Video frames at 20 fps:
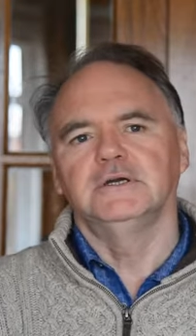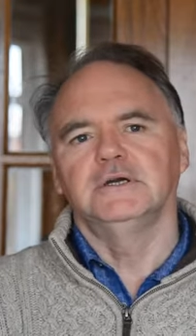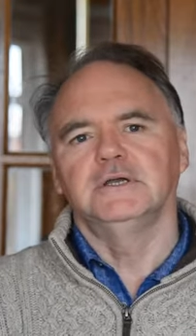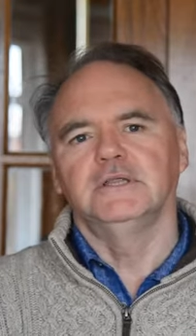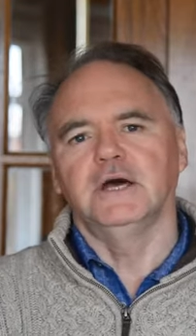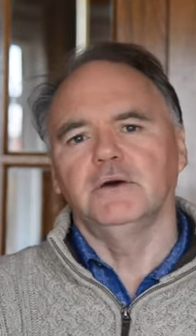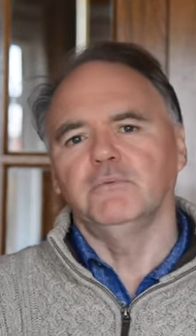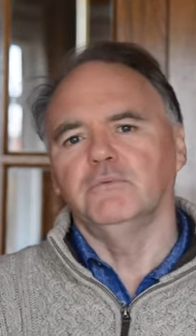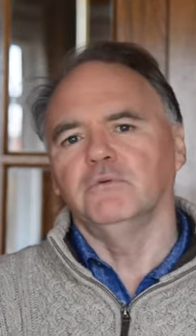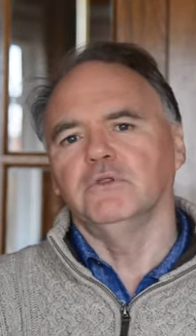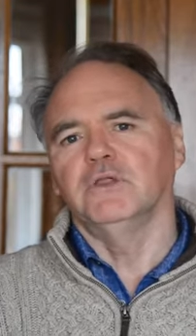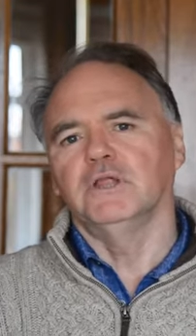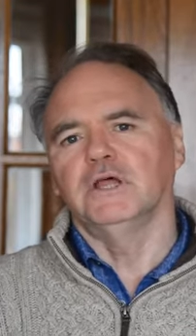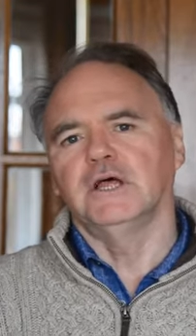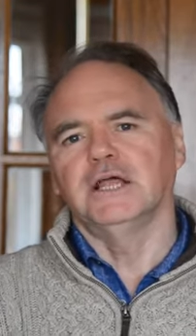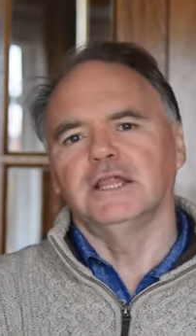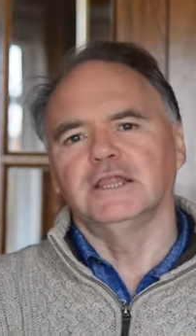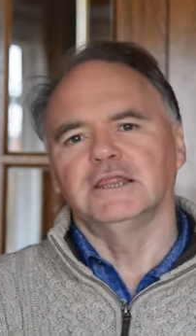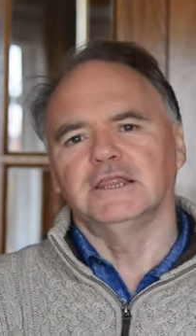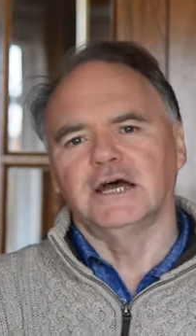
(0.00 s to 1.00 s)
that will
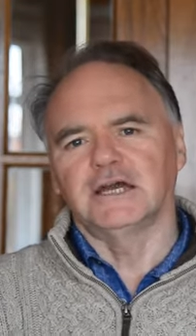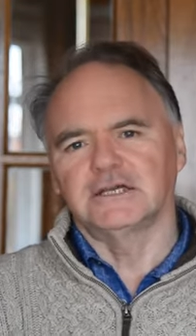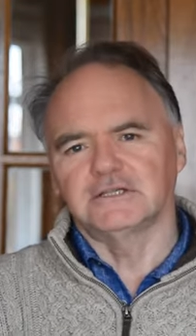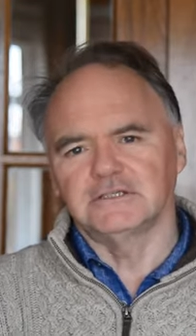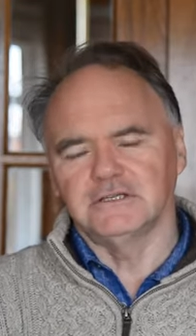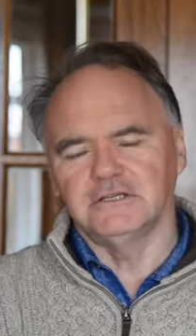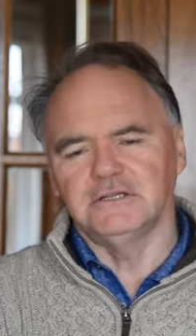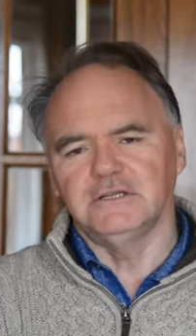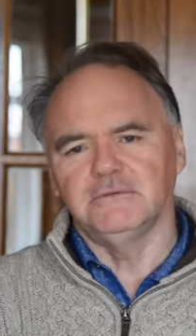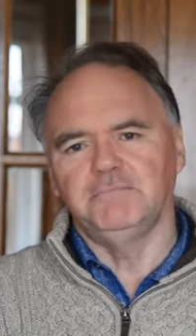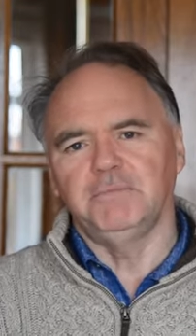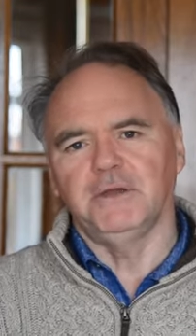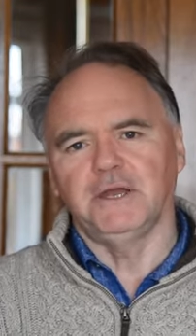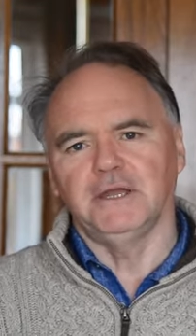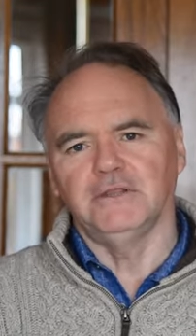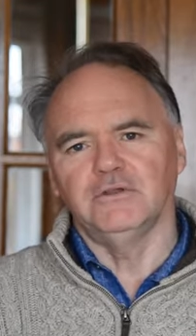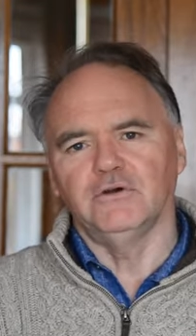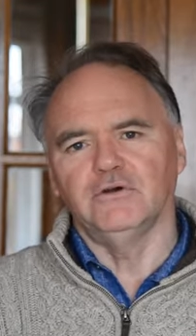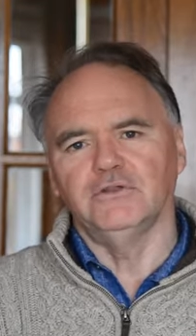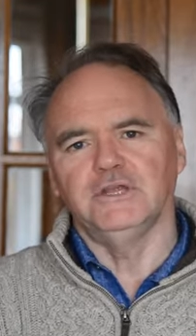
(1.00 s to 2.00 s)
largely
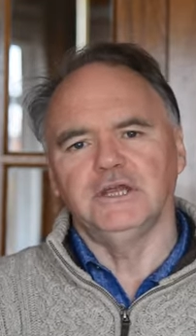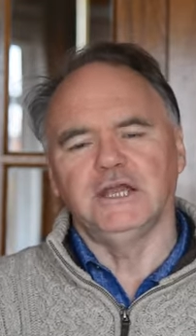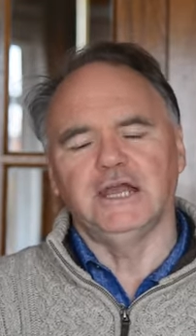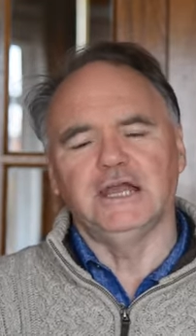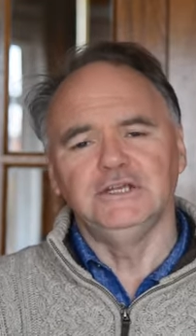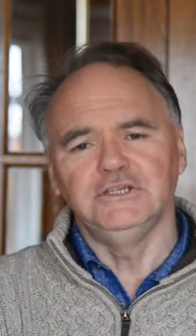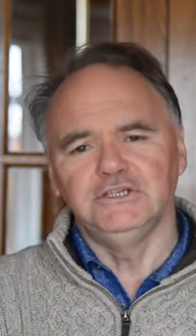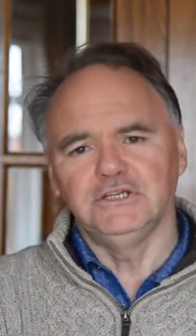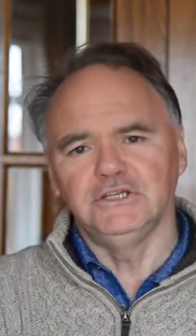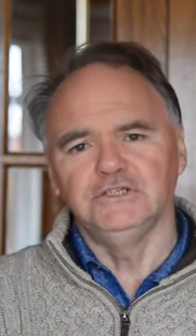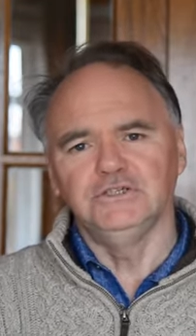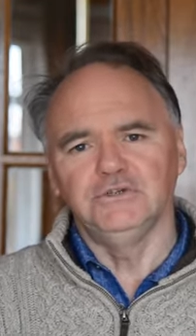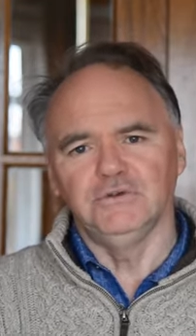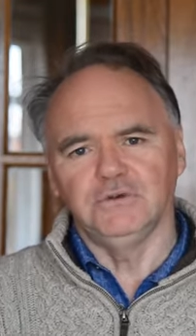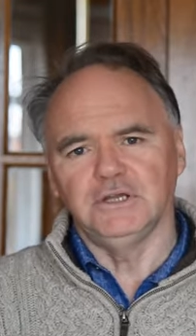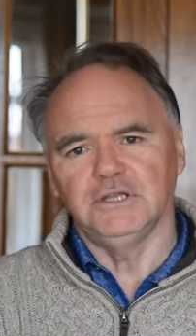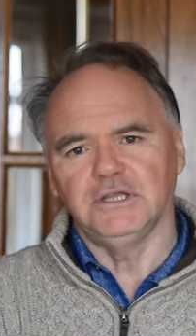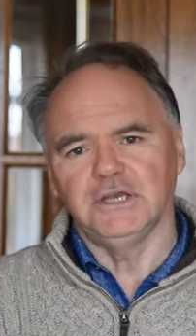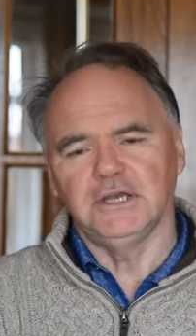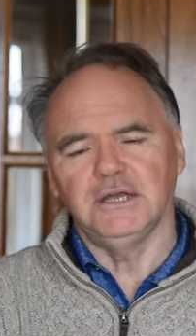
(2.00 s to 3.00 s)
depend on the
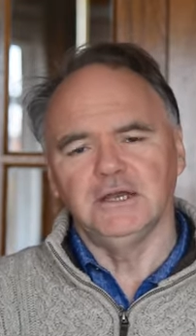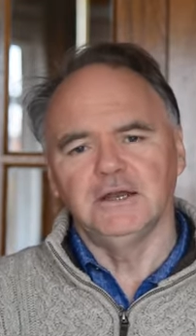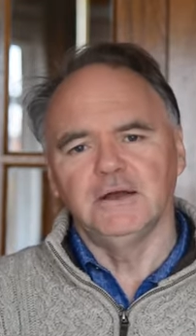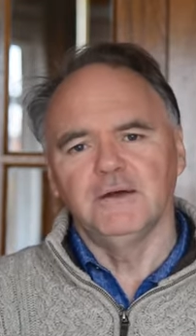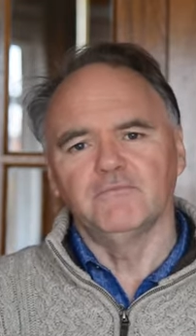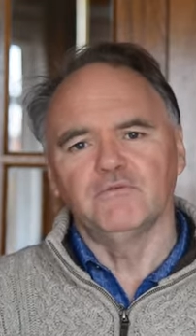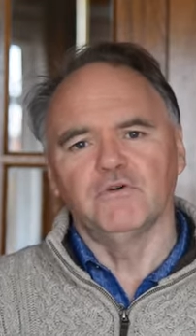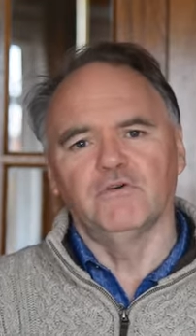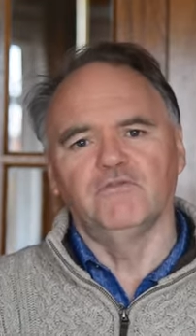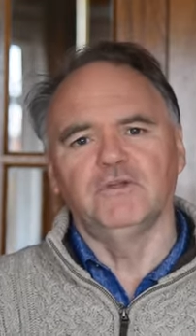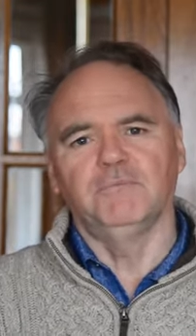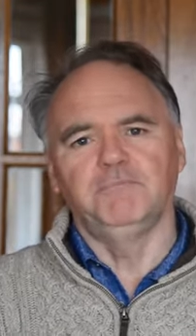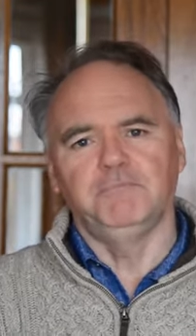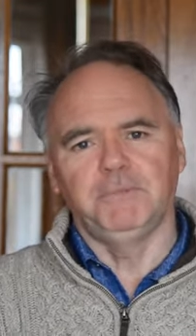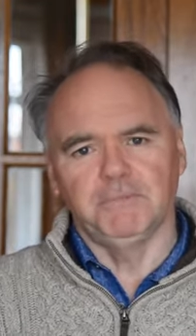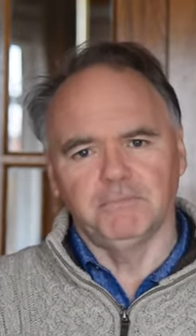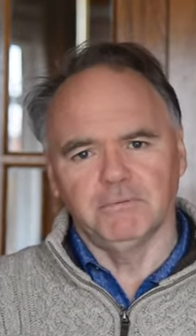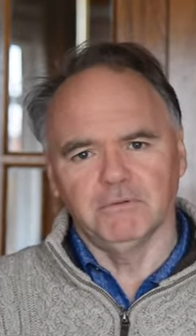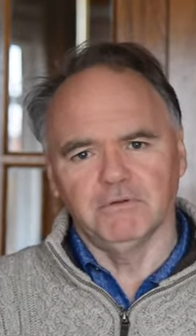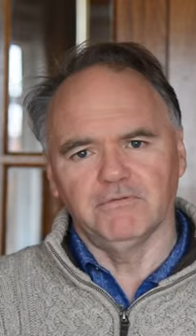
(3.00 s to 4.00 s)
ingenuity of the
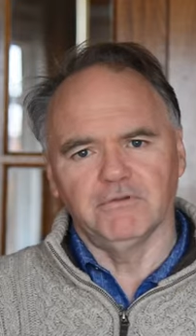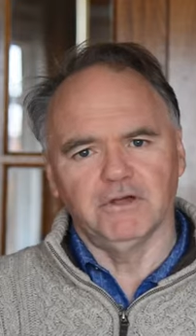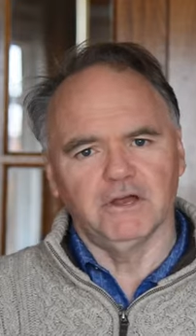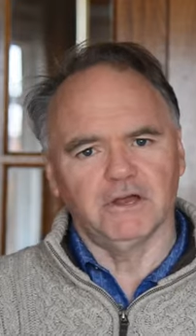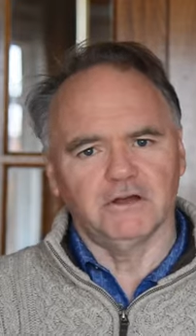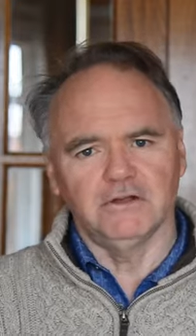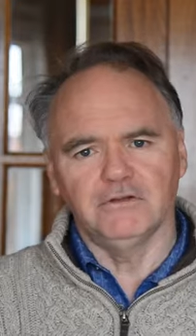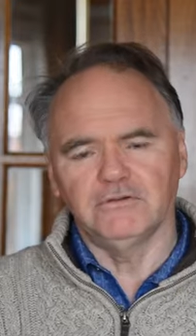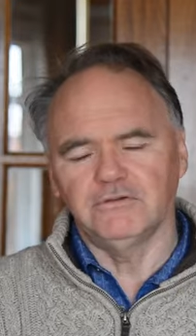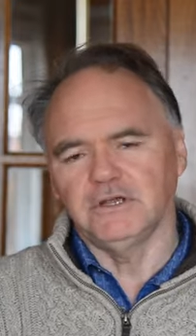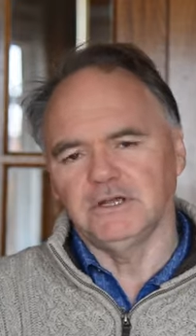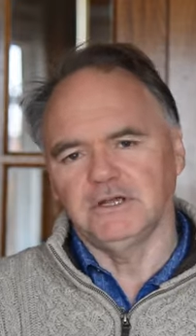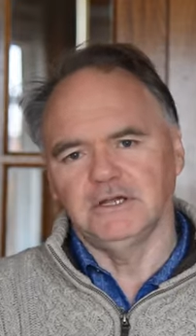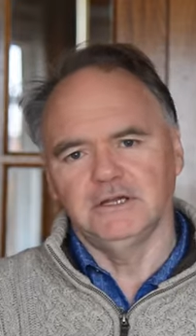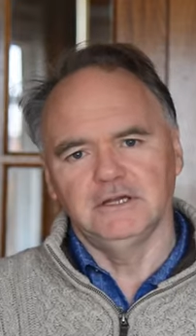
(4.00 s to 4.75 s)
people of that country.